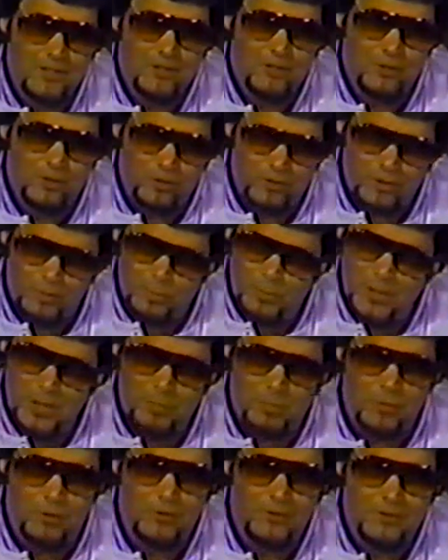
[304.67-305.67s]
to some
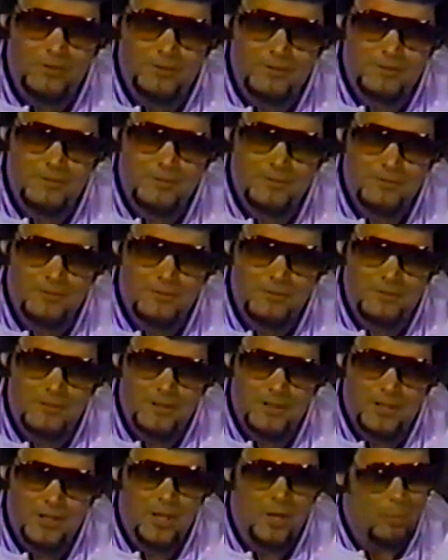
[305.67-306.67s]
people
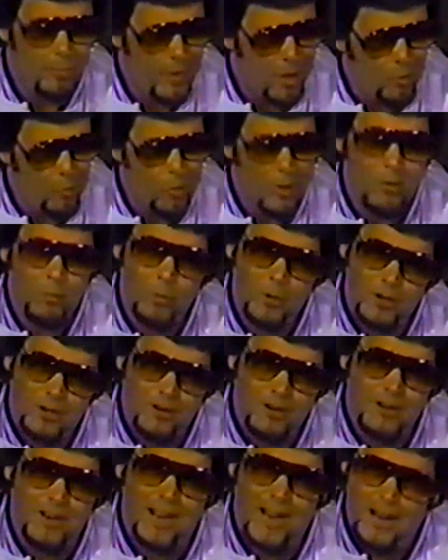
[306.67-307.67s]
about what went
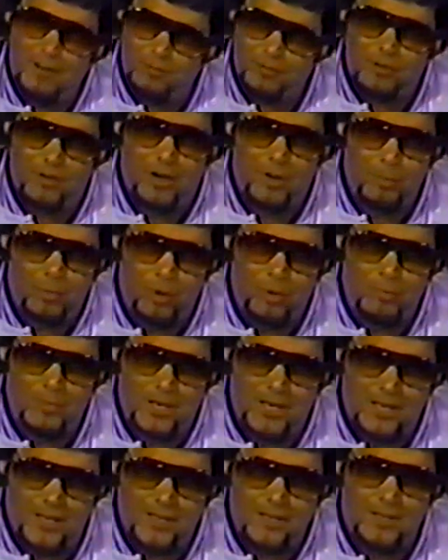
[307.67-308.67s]
on after I broke
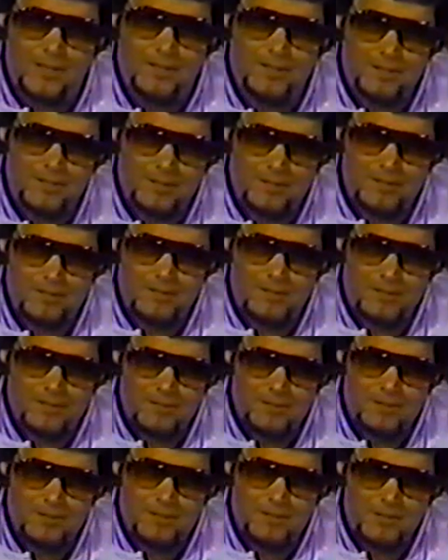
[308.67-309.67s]
my leg.
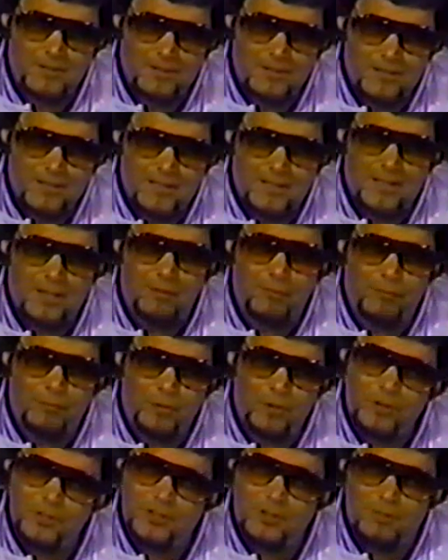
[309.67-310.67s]
And
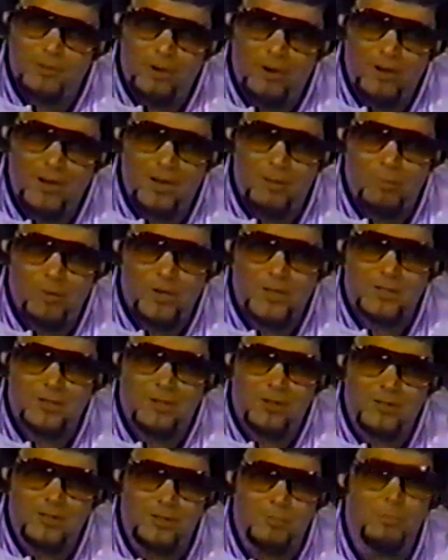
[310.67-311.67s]
first of all, I want to
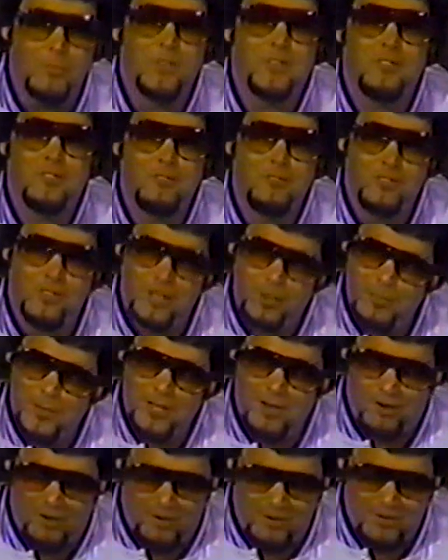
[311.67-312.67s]
talk to Mr. Jimmy
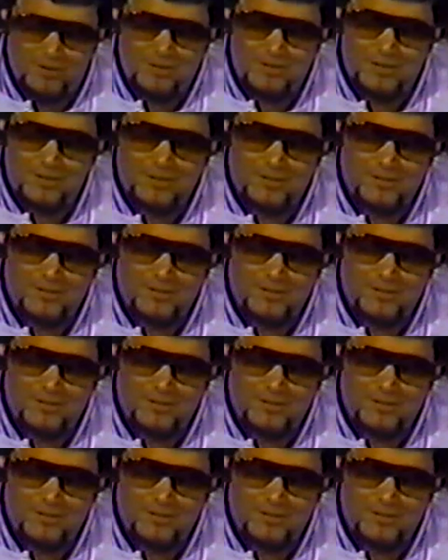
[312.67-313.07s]
Hart.